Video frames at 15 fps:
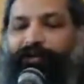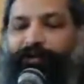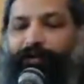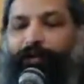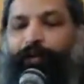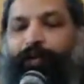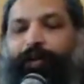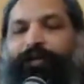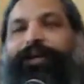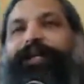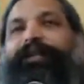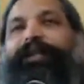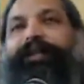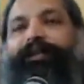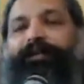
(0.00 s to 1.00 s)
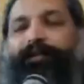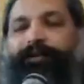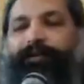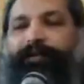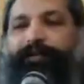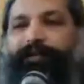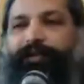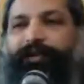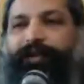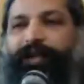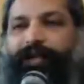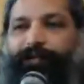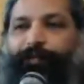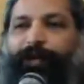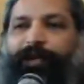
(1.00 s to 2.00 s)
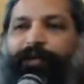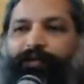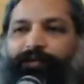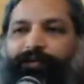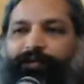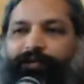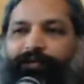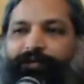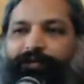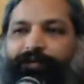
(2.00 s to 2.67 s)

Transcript: whole Vedic experience